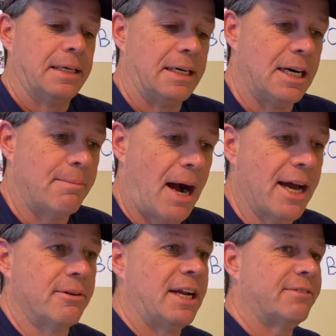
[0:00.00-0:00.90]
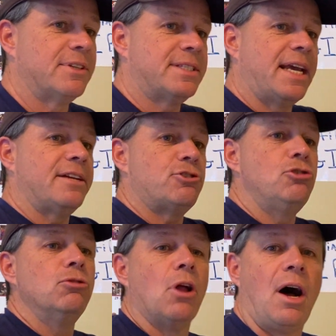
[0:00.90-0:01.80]
Um, I don't have to take
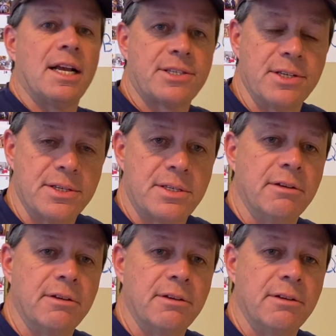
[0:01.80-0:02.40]
two losses